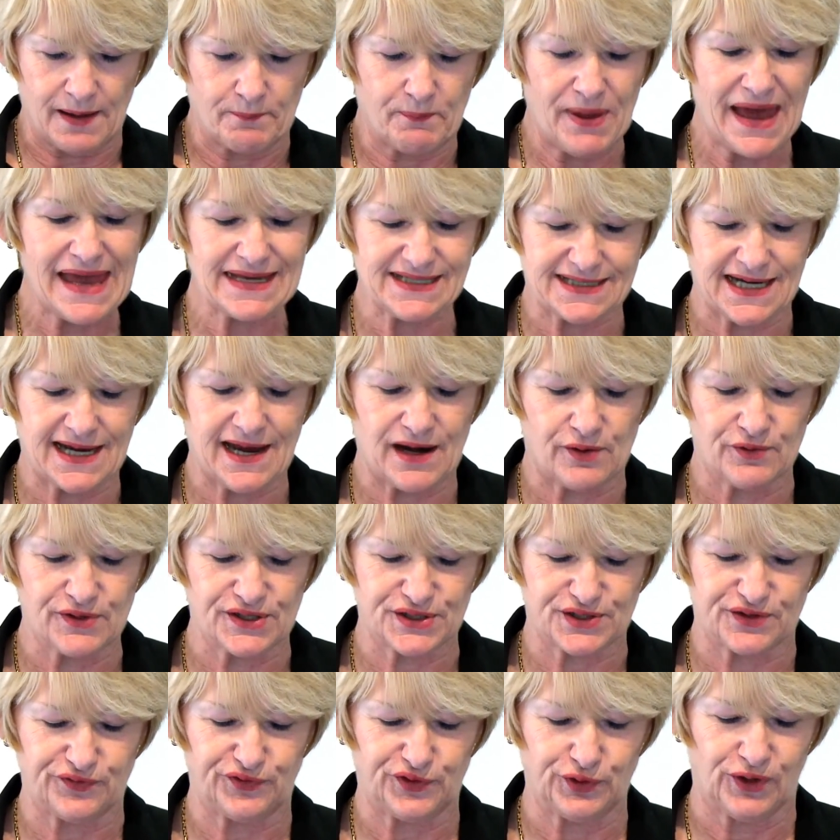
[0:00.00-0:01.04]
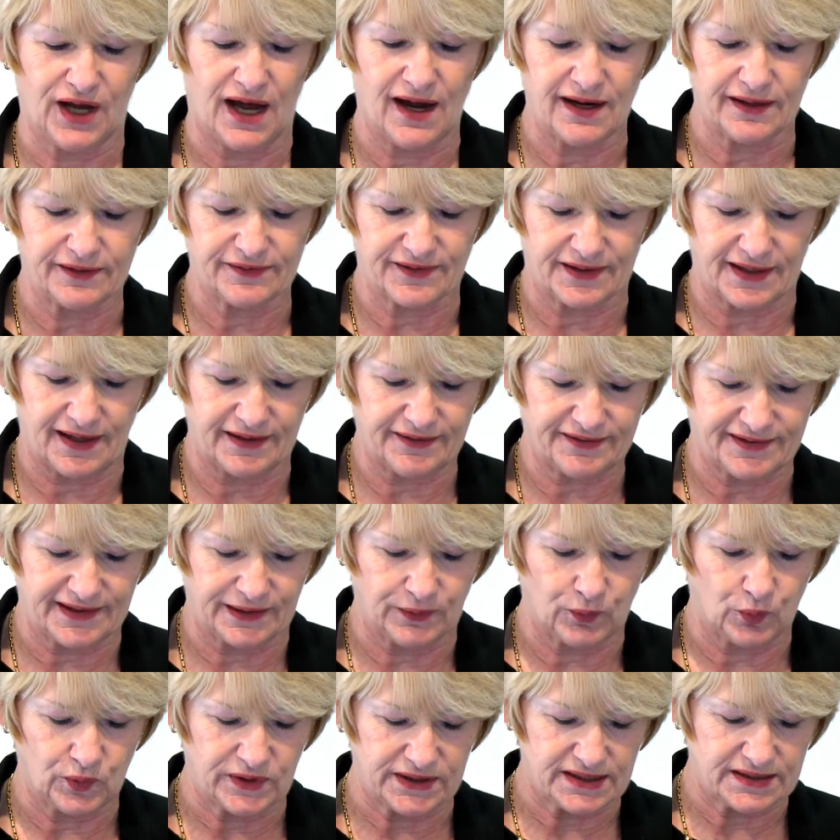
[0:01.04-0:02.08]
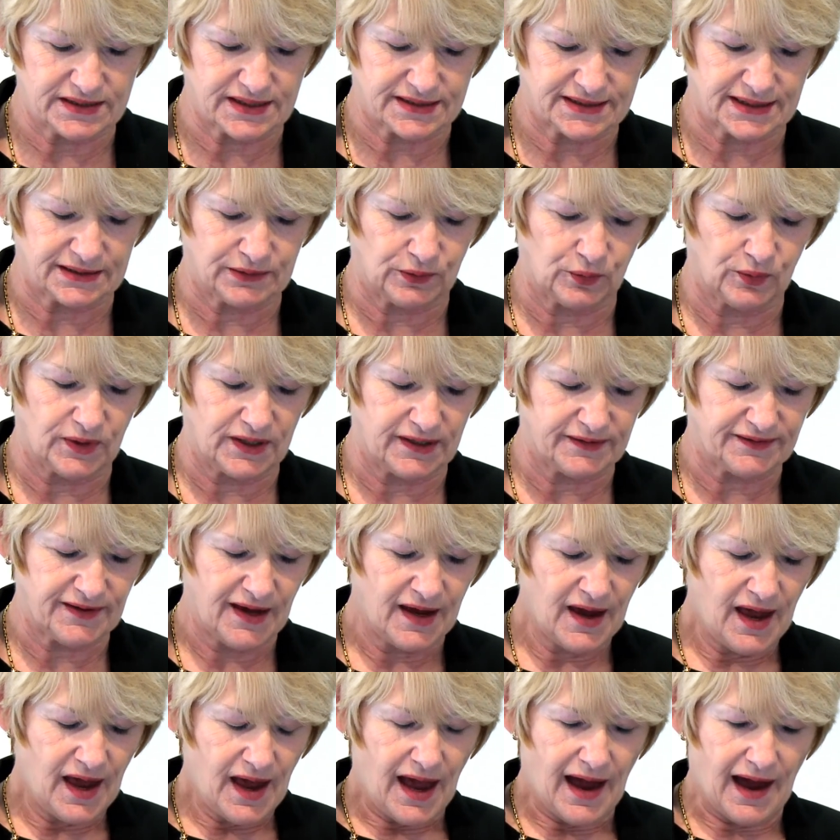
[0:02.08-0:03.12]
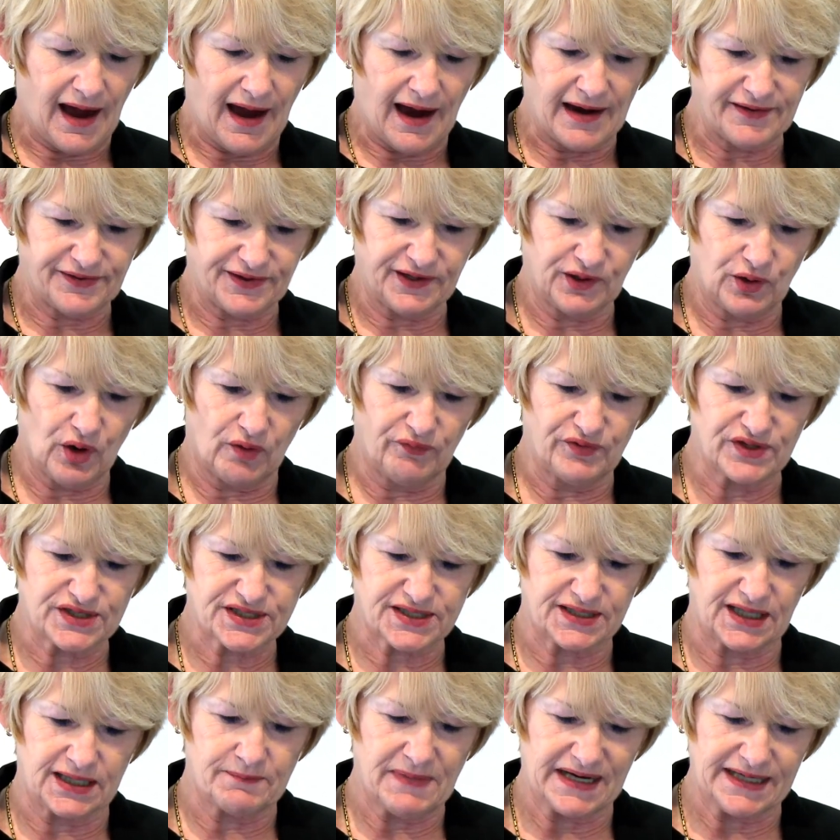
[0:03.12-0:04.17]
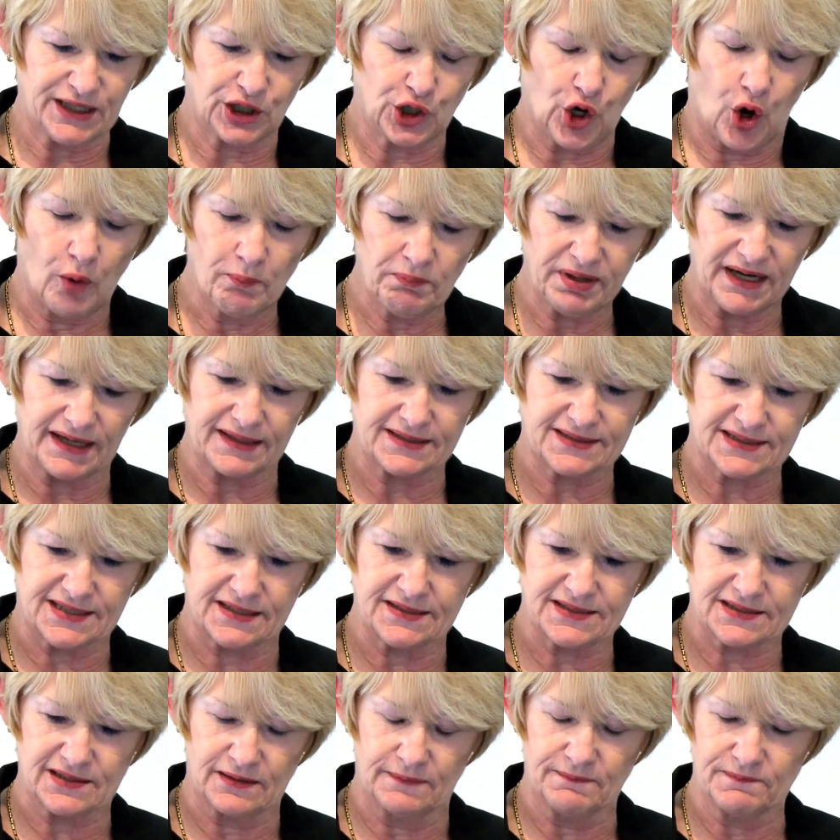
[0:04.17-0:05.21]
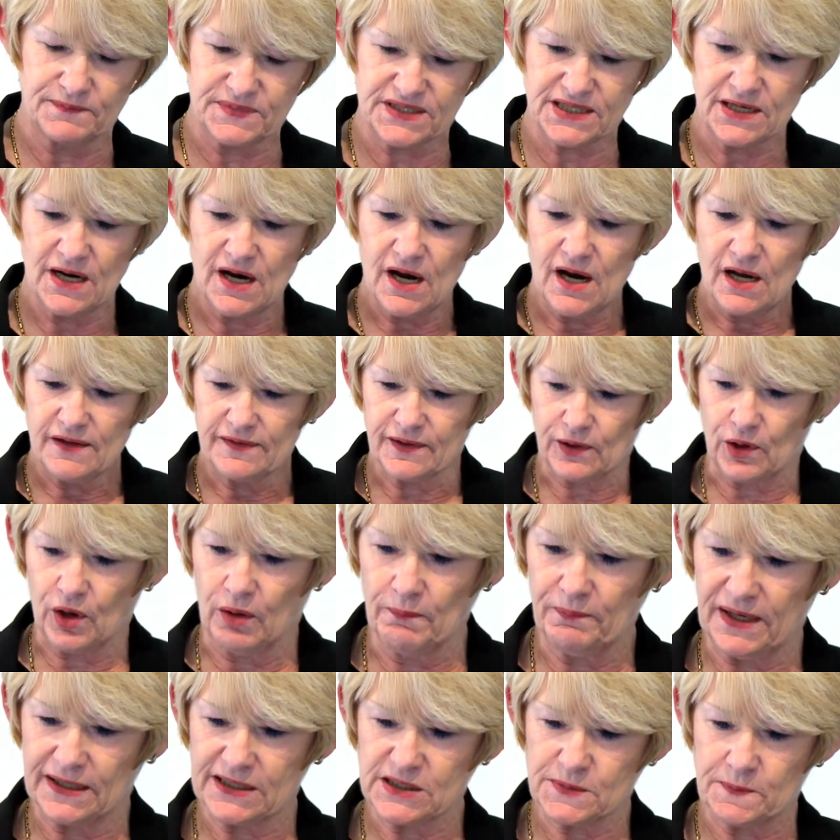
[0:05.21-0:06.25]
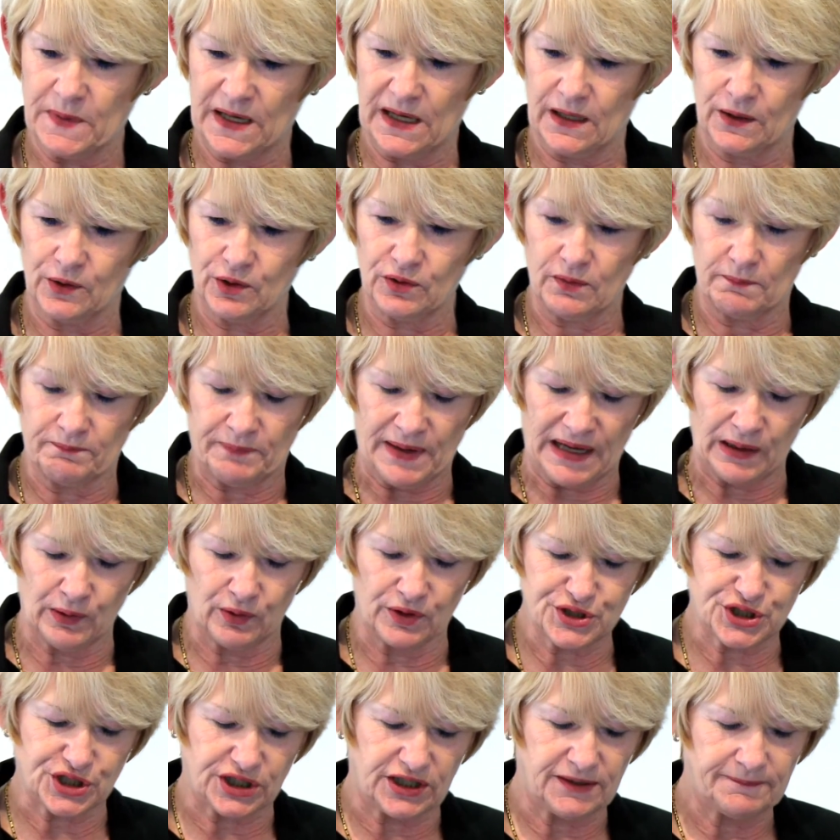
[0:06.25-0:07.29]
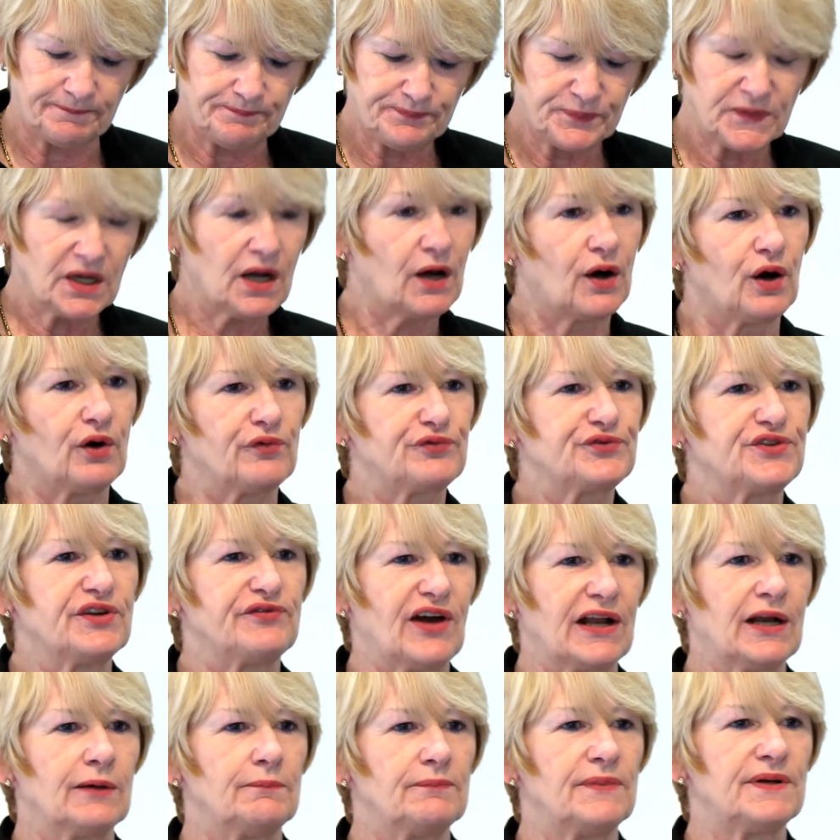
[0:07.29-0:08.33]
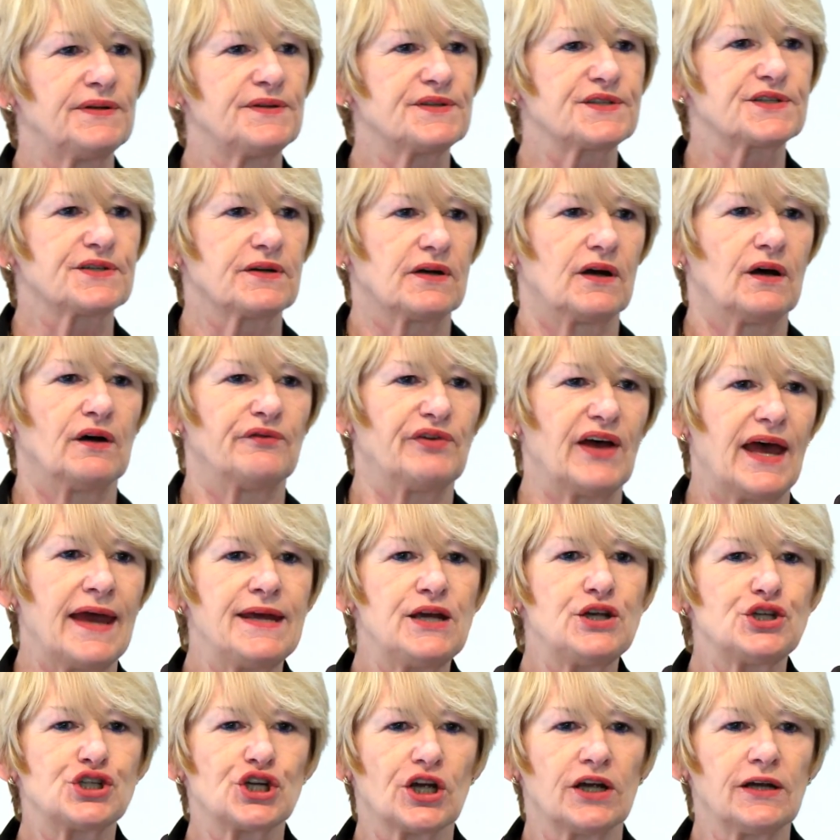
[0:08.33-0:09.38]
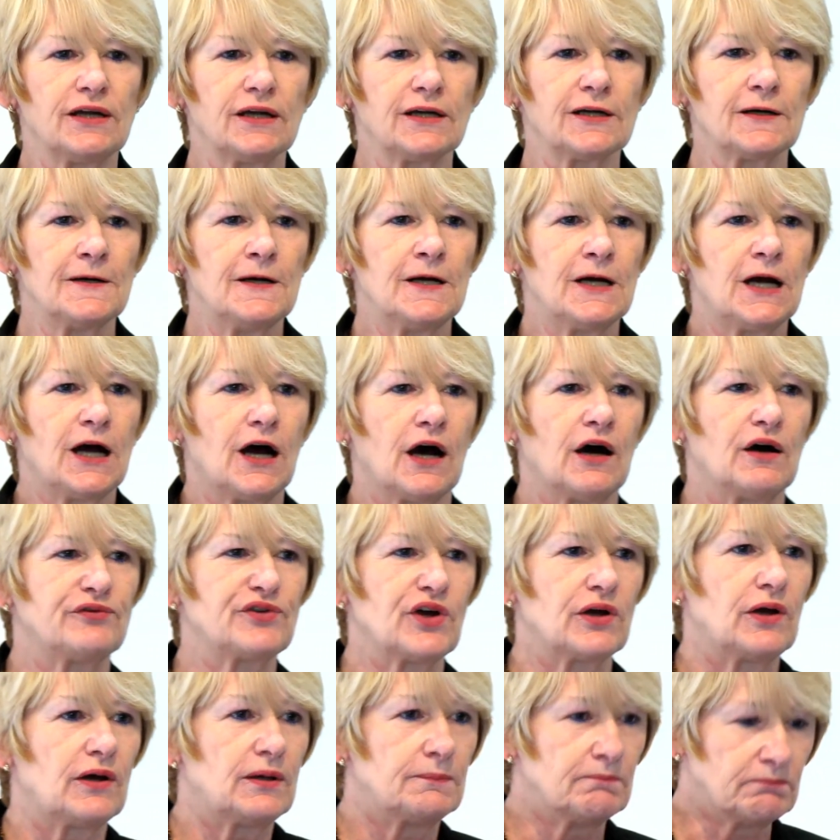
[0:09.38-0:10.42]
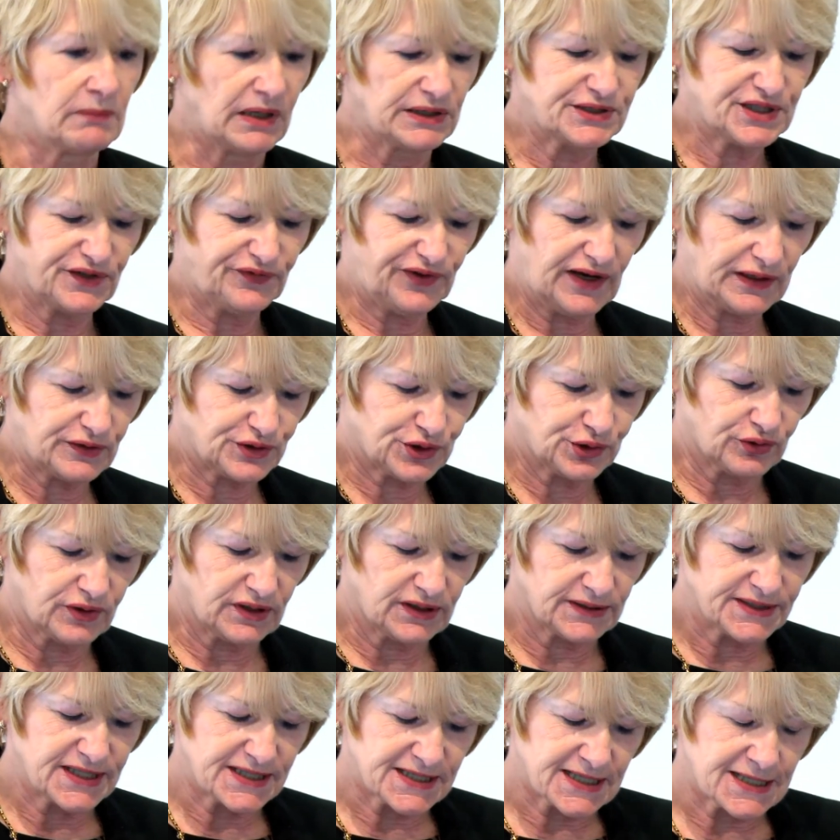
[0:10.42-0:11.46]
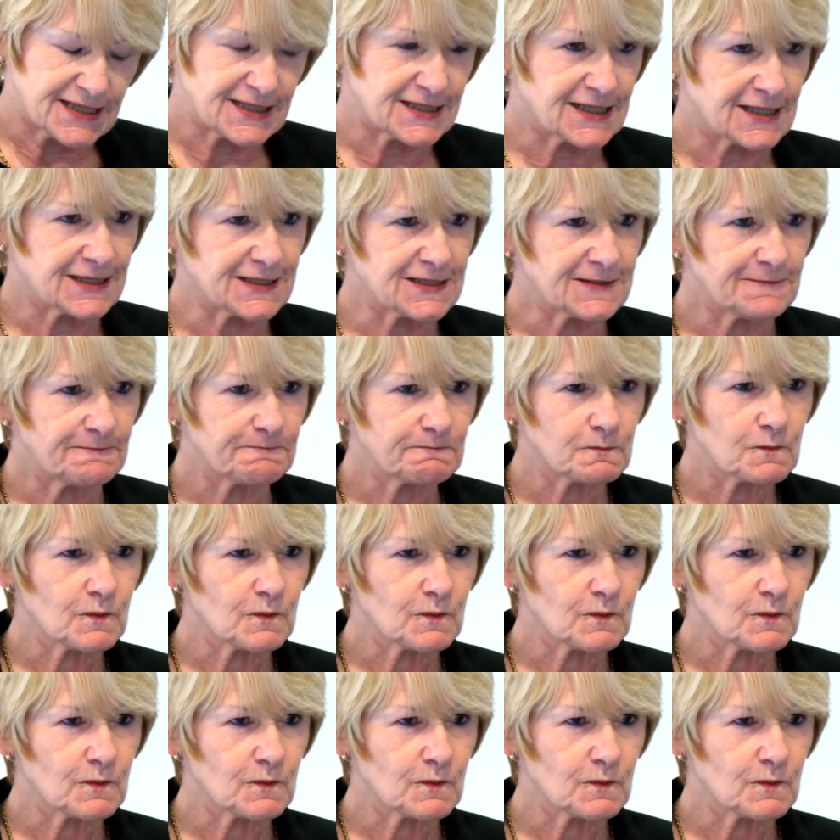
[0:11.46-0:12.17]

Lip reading: pet areas, if you like, that I think we need to deal with. I think, obviously, many complex systems, the complex biology of development, of aging, of multifactorial diseases.